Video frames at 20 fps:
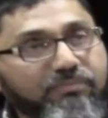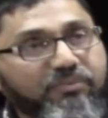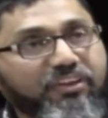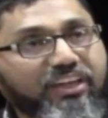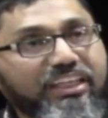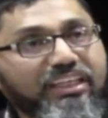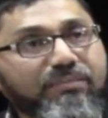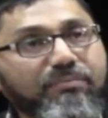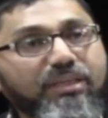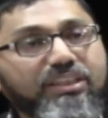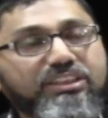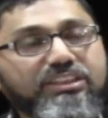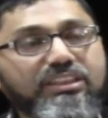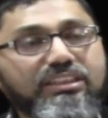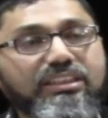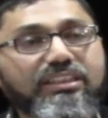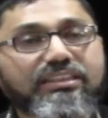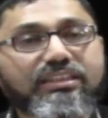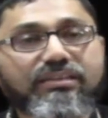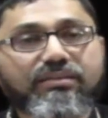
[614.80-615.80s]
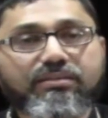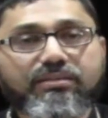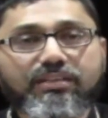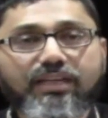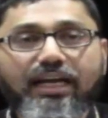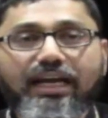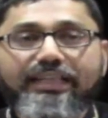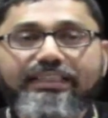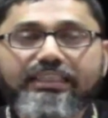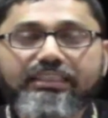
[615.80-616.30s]
where he mentioned the,
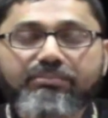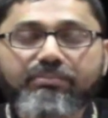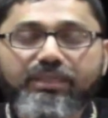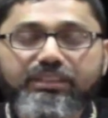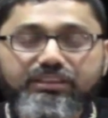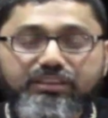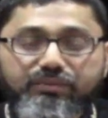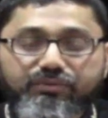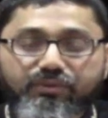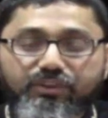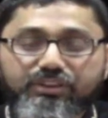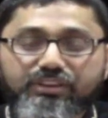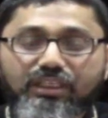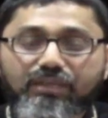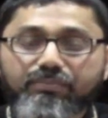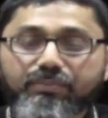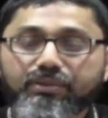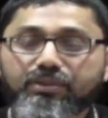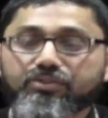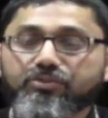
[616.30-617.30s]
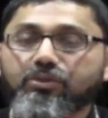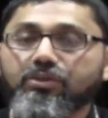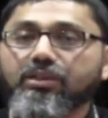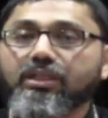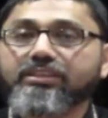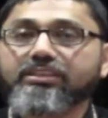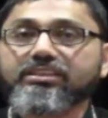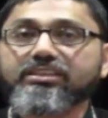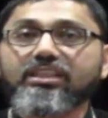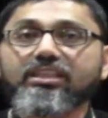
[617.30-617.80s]
the hadith mentions, for example,
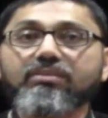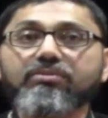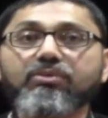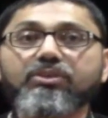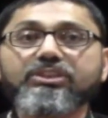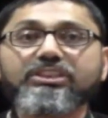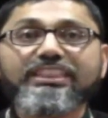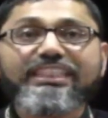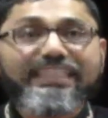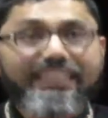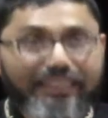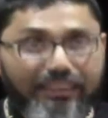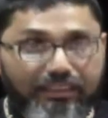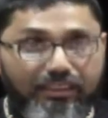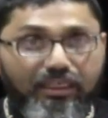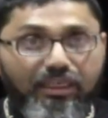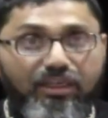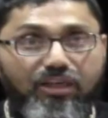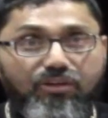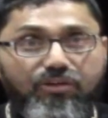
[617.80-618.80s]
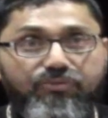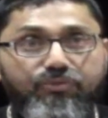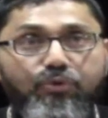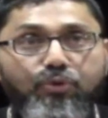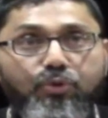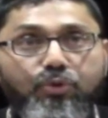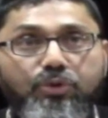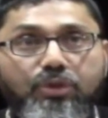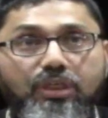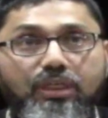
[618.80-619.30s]
Rasulullah sallallahu alaihi wasallam was eating
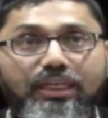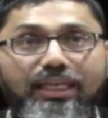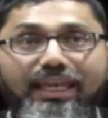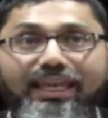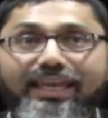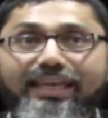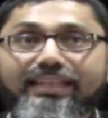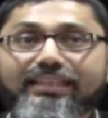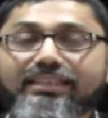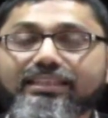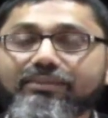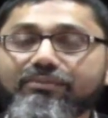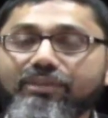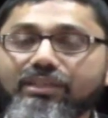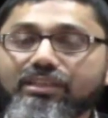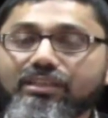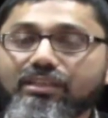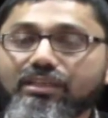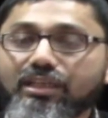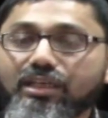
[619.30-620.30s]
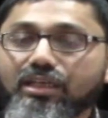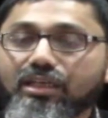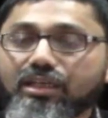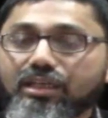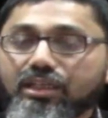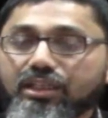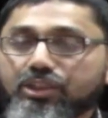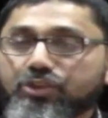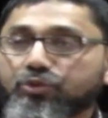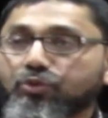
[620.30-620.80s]
food, and uh, when the
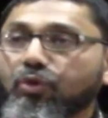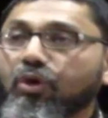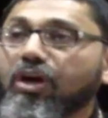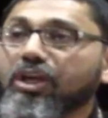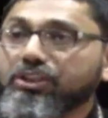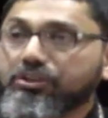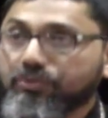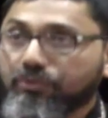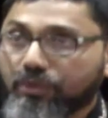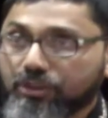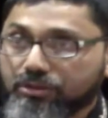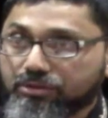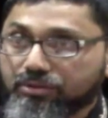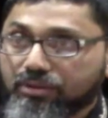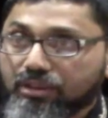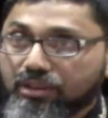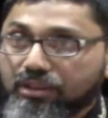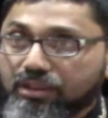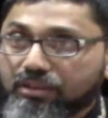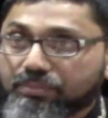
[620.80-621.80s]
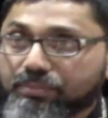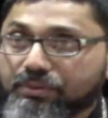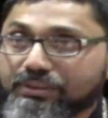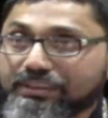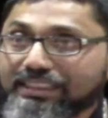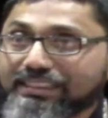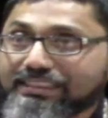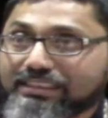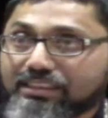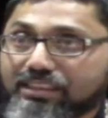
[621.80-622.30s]
squash was
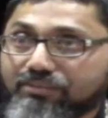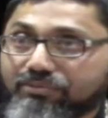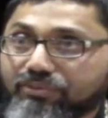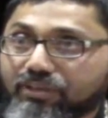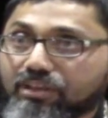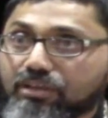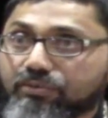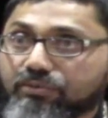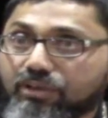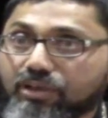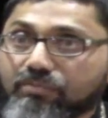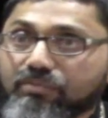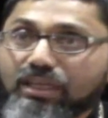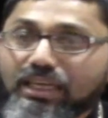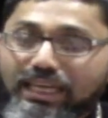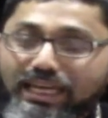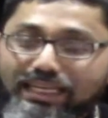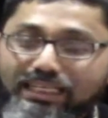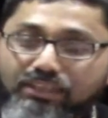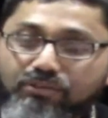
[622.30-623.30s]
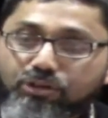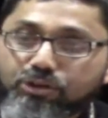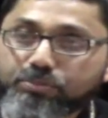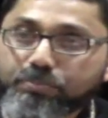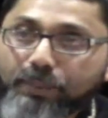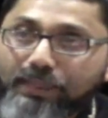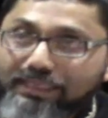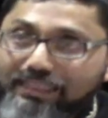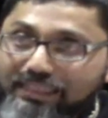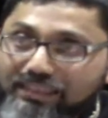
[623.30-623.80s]
presented in front of him, and he was
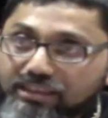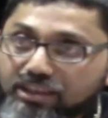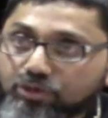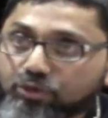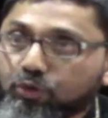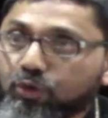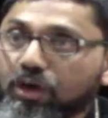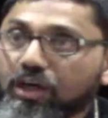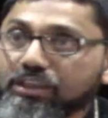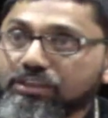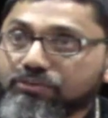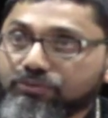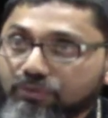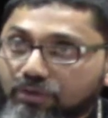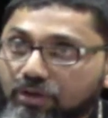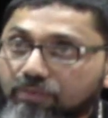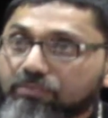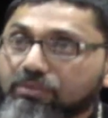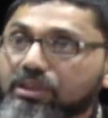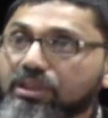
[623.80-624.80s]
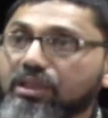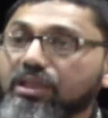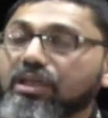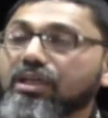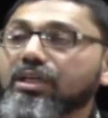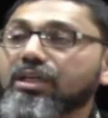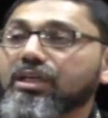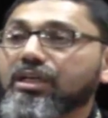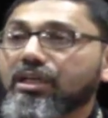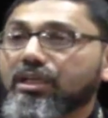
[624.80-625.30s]
picking the squash from the
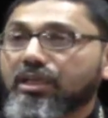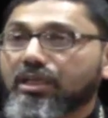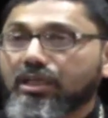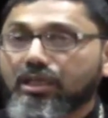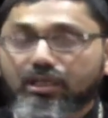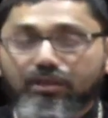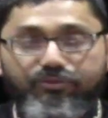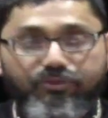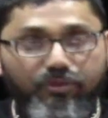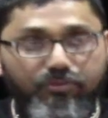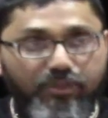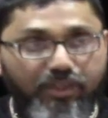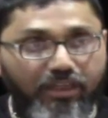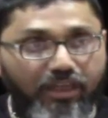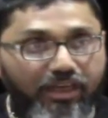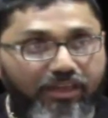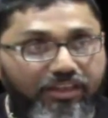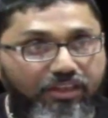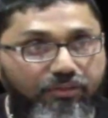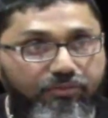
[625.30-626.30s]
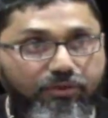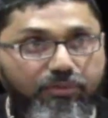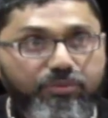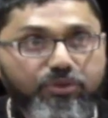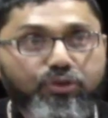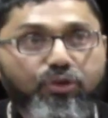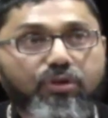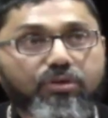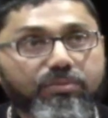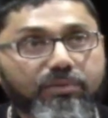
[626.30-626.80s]
uh, from the curry from the
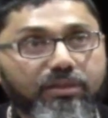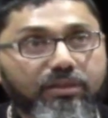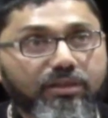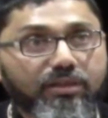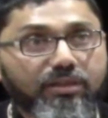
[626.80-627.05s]
shorba,